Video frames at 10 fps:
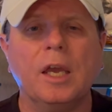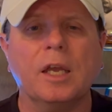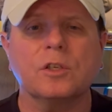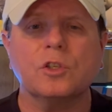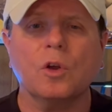
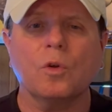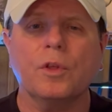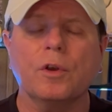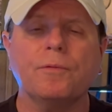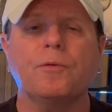And so
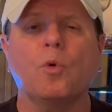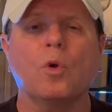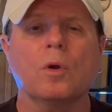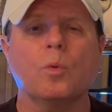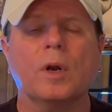
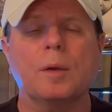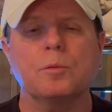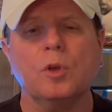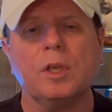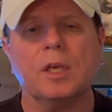therefore, when I'm
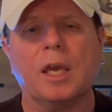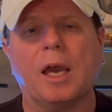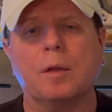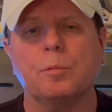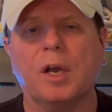looking
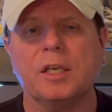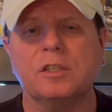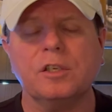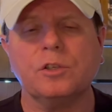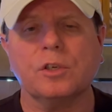at my
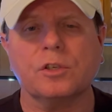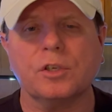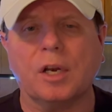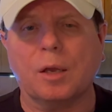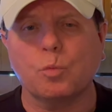discus
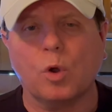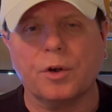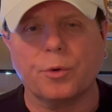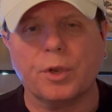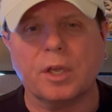and I'm
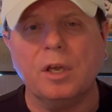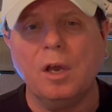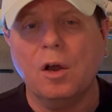wondering,